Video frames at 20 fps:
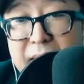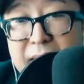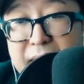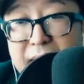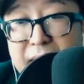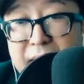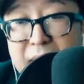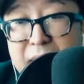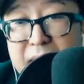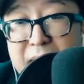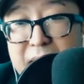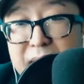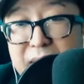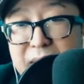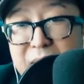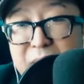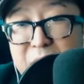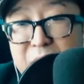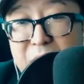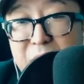here
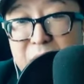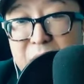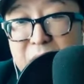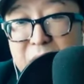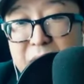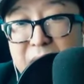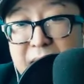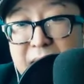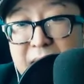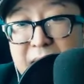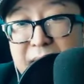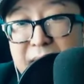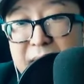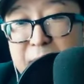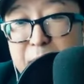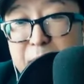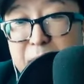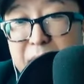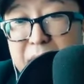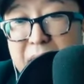as though
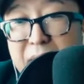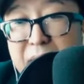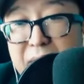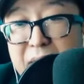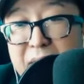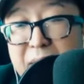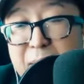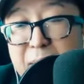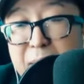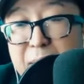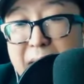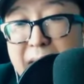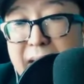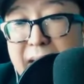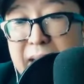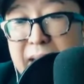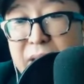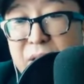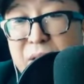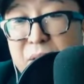the belief in
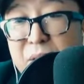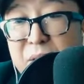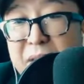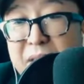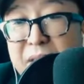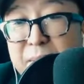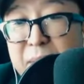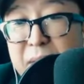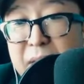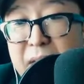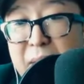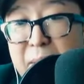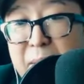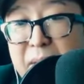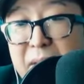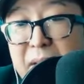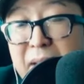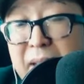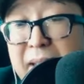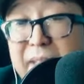my story is
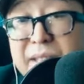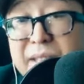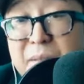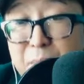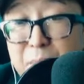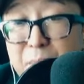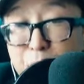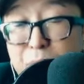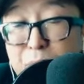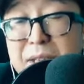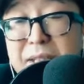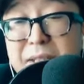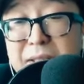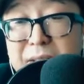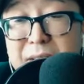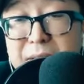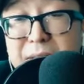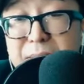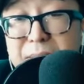becoming less important.